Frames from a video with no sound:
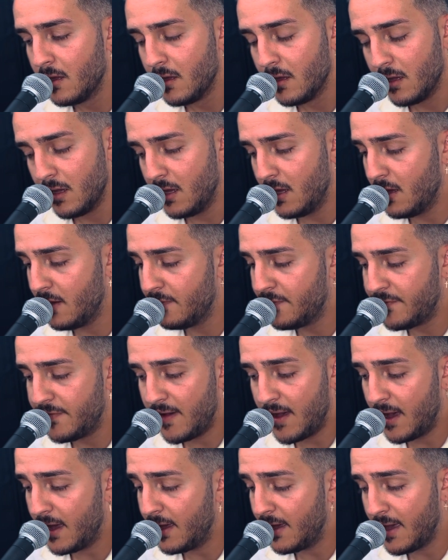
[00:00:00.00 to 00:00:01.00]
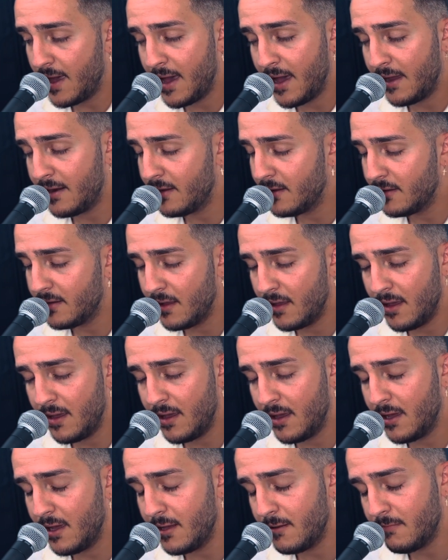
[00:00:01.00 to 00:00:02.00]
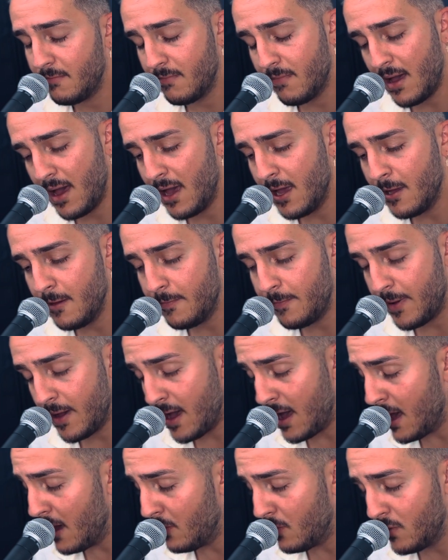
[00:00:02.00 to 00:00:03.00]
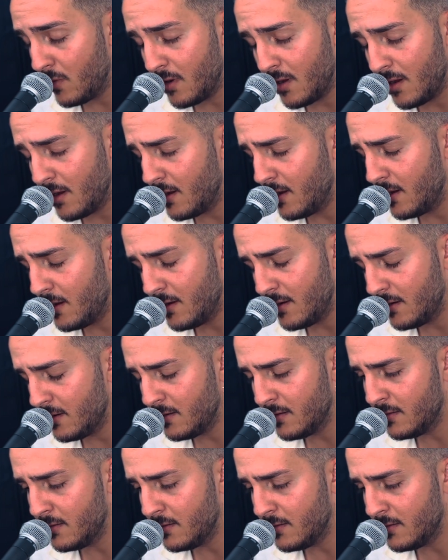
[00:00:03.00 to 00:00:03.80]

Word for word: If I had it in my power,